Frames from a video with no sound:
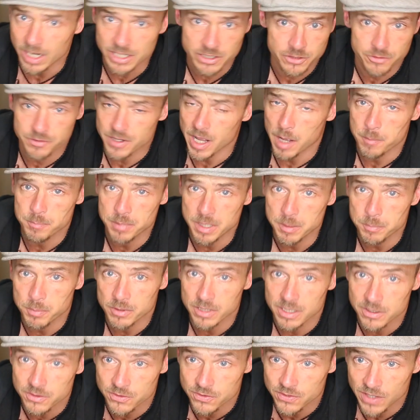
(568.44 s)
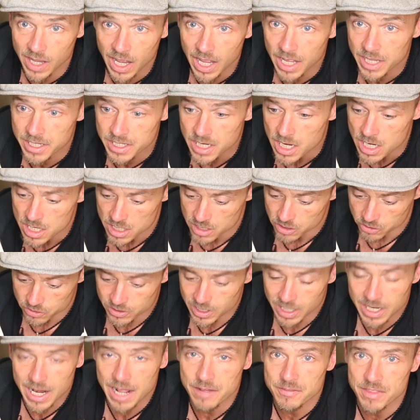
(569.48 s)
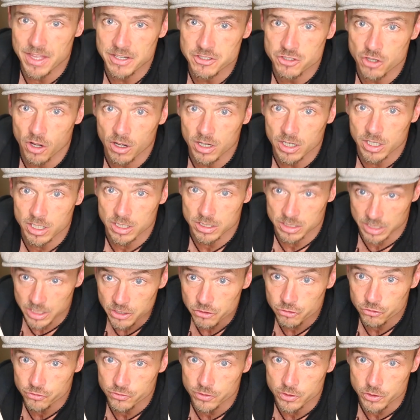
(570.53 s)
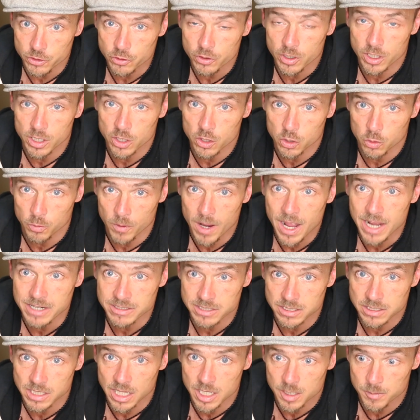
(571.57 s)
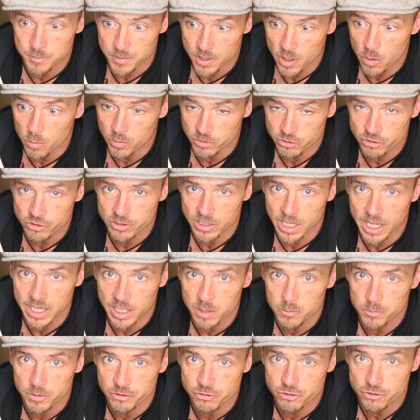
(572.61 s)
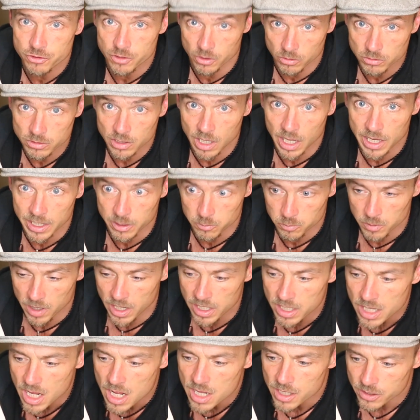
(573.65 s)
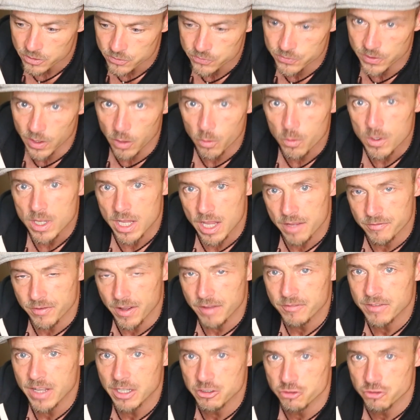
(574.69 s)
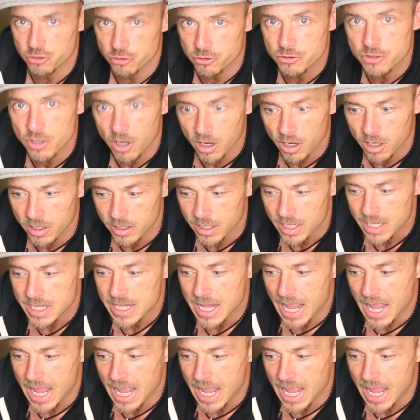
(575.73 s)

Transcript: right? You've got people inside. You've got to have that dog on a leash so you can correct and let him know what you like and what you don't like, right? So if I've got your dog